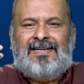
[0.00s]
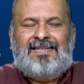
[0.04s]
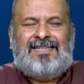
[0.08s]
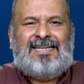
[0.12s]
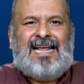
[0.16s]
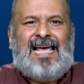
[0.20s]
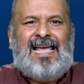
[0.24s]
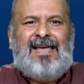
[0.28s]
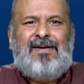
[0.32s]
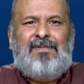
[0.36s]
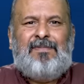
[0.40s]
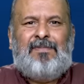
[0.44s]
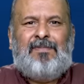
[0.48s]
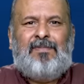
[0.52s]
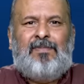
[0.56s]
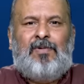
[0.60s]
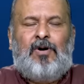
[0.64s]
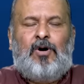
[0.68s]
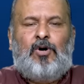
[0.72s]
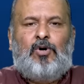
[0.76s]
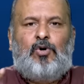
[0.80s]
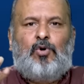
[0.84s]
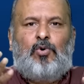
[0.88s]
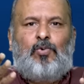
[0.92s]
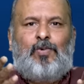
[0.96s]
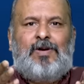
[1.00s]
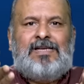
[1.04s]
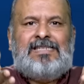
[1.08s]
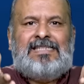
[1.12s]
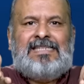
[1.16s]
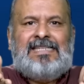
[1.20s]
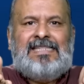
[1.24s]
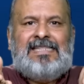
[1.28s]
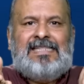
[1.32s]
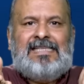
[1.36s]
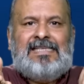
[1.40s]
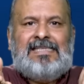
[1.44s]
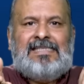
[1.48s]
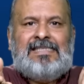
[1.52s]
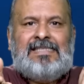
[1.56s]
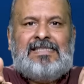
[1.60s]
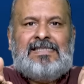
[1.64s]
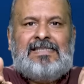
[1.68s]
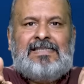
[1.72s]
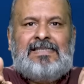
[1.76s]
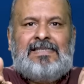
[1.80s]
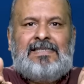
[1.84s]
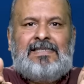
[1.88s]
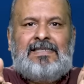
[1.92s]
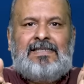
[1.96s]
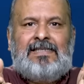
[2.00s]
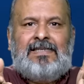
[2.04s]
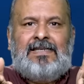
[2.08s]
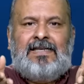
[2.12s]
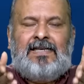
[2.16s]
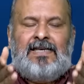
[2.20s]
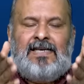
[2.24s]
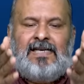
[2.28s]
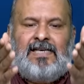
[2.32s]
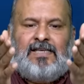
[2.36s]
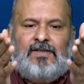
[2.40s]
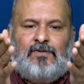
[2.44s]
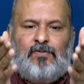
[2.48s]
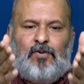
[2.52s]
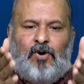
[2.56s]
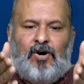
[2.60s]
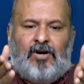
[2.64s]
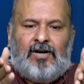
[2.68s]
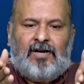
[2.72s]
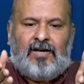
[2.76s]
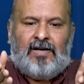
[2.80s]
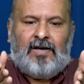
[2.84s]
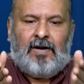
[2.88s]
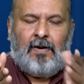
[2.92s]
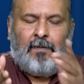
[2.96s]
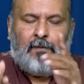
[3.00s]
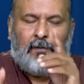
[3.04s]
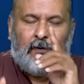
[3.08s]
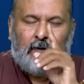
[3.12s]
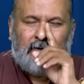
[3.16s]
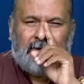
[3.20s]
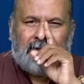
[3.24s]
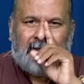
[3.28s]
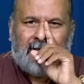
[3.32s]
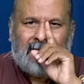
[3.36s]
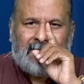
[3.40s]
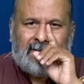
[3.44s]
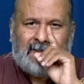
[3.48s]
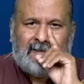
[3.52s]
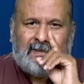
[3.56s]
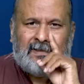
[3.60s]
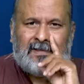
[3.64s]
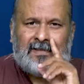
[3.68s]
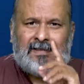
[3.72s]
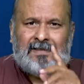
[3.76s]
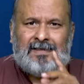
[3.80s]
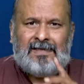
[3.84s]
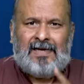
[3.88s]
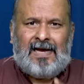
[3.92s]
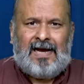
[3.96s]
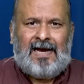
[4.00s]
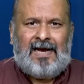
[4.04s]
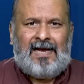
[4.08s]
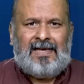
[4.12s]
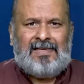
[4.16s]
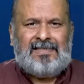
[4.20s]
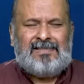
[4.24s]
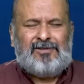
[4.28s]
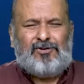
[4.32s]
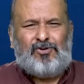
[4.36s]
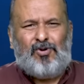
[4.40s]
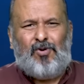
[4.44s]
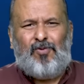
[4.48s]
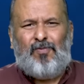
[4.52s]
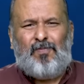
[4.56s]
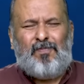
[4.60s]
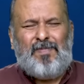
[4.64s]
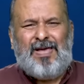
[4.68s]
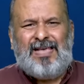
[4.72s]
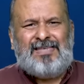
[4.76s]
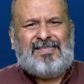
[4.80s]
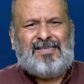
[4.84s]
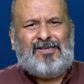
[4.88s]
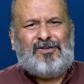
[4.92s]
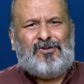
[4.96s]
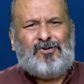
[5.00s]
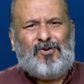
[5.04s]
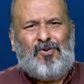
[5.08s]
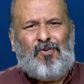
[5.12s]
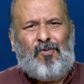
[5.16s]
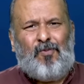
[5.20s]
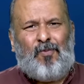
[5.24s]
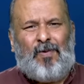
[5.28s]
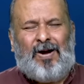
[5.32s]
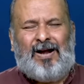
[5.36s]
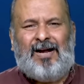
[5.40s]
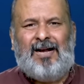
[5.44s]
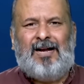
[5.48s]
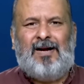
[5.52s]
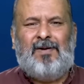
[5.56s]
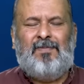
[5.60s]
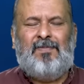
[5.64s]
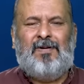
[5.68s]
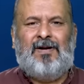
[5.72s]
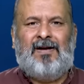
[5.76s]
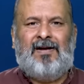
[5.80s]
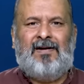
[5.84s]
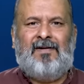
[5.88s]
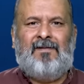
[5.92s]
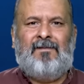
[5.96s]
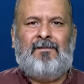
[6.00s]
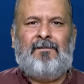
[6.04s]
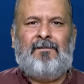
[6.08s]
time to question this, is what puts us, so makes us so vulnerable.